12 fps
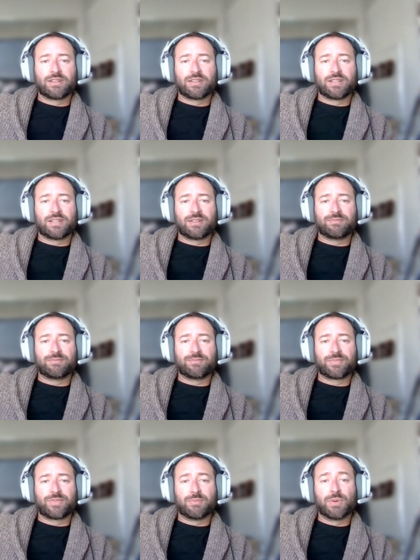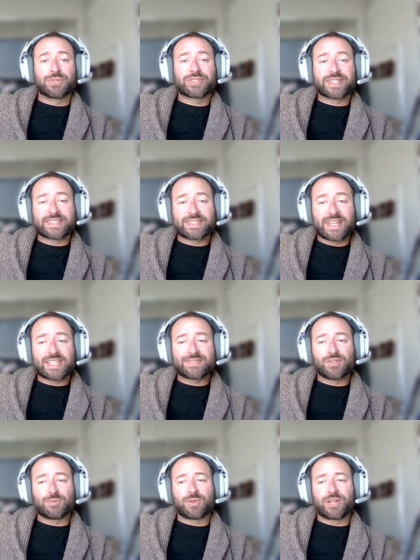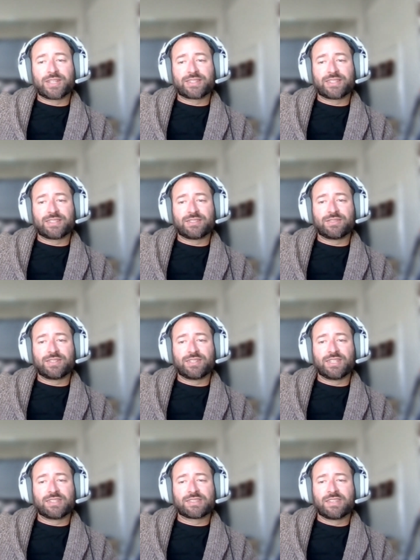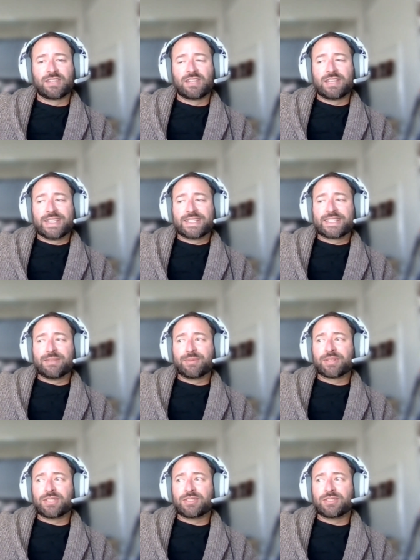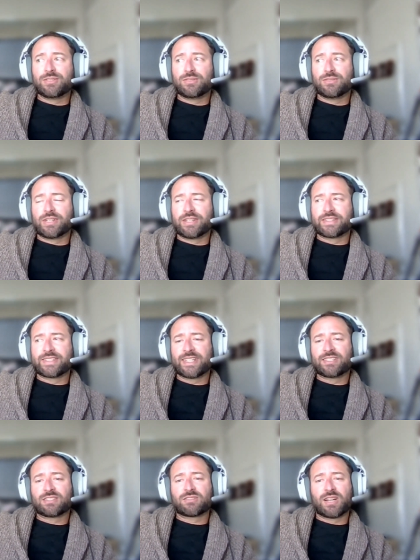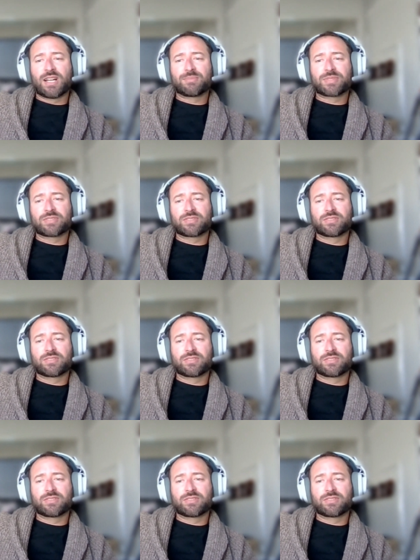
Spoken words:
The most successful brands at doing this typically do staged drops.